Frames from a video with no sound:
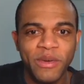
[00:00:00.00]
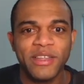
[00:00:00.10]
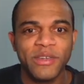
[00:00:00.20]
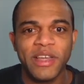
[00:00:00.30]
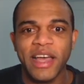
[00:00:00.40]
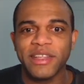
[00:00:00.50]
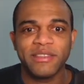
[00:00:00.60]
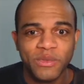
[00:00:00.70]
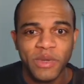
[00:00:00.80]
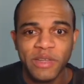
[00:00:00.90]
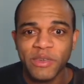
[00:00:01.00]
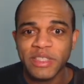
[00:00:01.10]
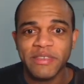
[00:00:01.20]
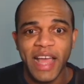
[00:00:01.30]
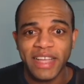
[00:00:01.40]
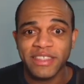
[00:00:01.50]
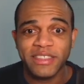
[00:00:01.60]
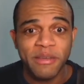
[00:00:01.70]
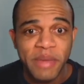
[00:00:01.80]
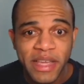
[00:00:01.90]
You get 24/7 access
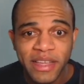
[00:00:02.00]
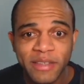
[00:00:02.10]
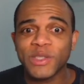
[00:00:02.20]
to me.